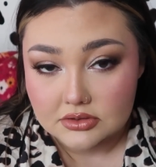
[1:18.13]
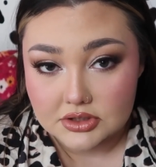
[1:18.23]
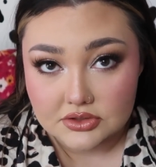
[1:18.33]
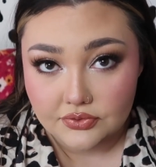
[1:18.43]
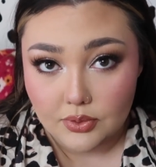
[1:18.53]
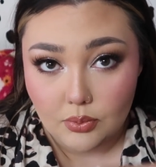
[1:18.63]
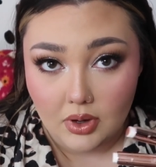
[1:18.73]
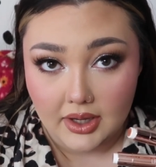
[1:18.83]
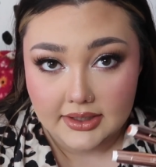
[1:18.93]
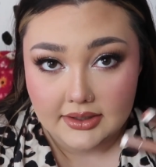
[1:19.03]
just for
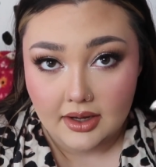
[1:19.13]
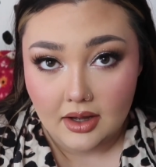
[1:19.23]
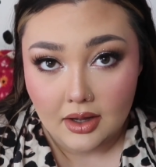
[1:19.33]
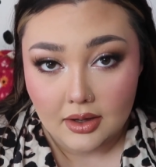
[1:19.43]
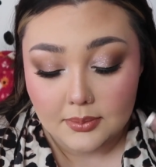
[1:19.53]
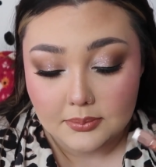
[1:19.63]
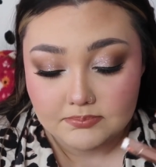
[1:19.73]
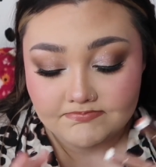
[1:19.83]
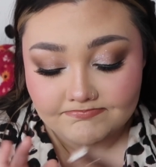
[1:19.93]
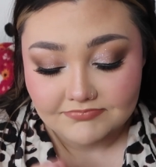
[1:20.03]

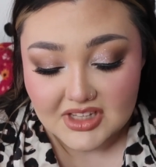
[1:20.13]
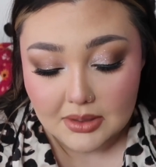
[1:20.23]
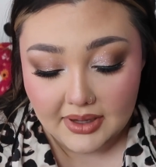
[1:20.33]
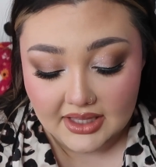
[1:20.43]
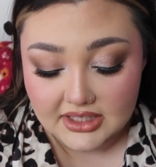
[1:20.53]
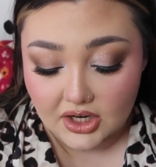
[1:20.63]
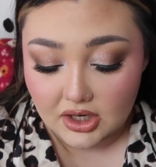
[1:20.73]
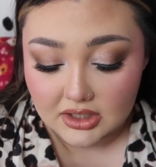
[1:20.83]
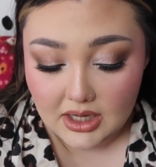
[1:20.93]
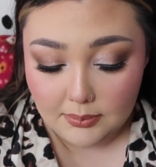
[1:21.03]
one. But there
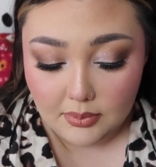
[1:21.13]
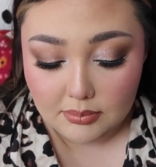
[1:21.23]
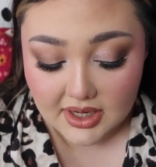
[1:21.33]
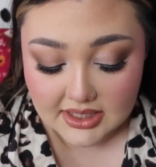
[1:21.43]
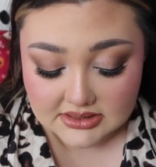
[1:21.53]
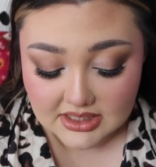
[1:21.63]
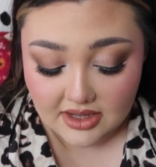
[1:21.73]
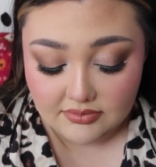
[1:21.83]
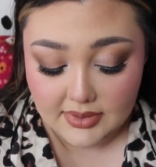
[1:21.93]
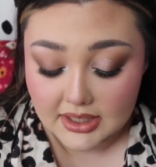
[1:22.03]
are a couple brands that
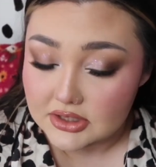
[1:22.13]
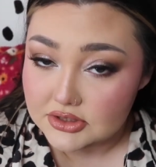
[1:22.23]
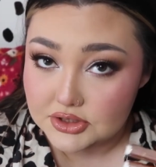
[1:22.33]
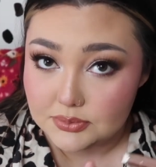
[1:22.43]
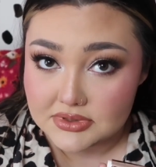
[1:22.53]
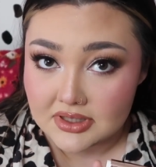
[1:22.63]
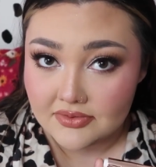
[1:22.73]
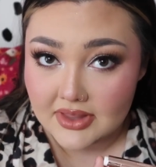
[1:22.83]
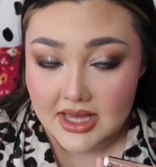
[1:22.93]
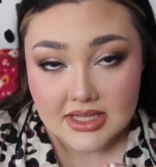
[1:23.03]
have made dupes
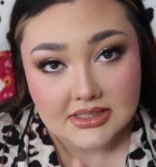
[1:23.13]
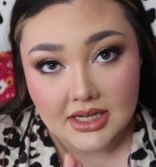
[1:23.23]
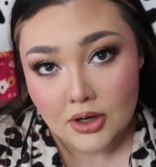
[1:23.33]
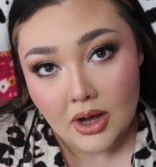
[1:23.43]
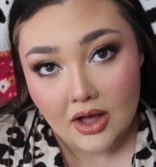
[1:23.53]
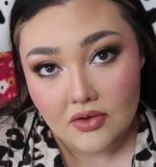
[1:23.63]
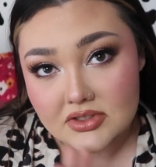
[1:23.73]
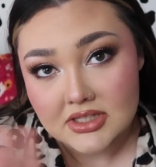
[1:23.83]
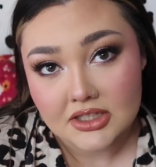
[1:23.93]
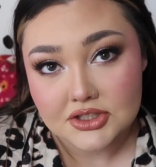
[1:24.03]
of this. I know ELF
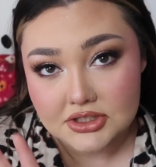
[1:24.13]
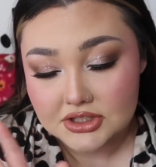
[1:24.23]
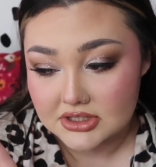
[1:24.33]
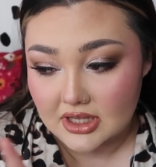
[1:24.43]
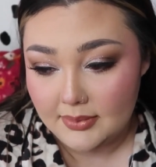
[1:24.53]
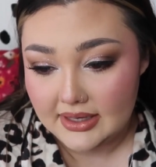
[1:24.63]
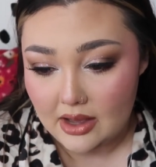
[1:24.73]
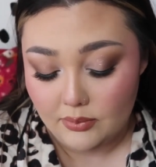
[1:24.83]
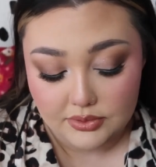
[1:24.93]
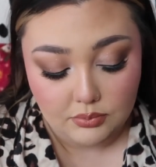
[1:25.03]
is actually just coming
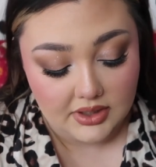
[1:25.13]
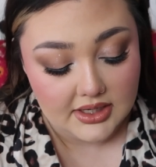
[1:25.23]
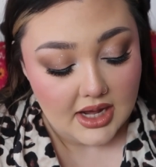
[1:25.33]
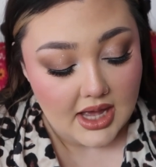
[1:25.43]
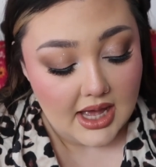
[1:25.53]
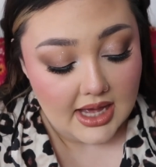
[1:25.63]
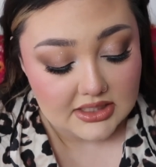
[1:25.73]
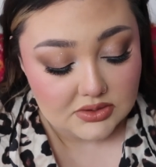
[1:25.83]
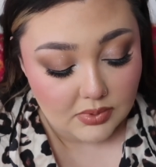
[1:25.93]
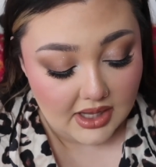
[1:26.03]
out with one
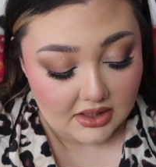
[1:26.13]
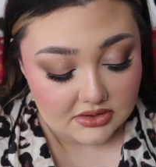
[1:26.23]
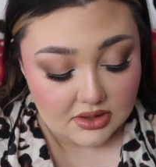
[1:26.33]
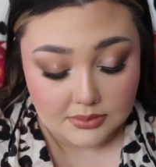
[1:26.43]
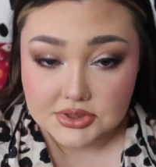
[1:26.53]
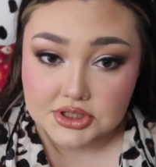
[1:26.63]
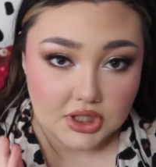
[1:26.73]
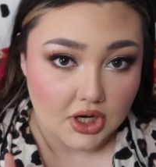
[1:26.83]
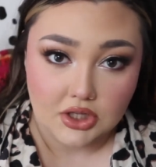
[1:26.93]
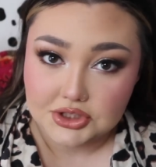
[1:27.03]
as well, so I'm
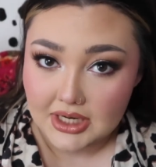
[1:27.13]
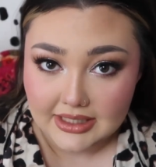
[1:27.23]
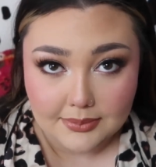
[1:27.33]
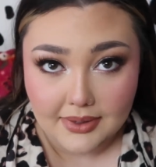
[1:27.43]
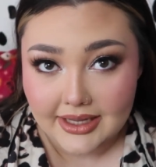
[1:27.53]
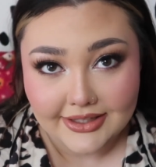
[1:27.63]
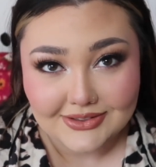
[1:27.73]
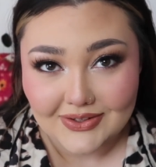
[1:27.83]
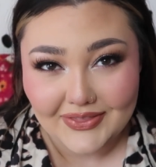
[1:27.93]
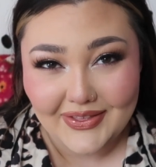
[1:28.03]
sure I'll try to get my
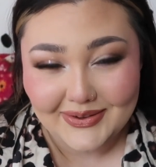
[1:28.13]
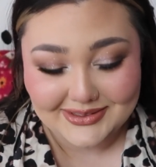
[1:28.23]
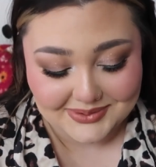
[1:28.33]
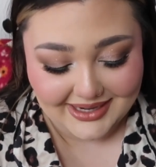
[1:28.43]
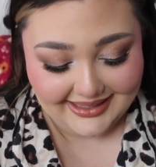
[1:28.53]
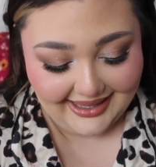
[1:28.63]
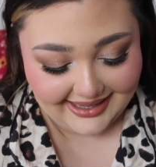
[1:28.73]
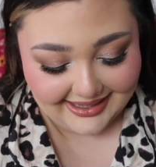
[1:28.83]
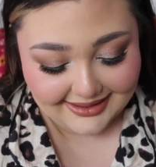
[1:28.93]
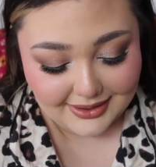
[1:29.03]
hands on those when I
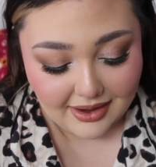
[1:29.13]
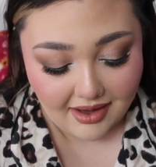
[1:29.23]
can.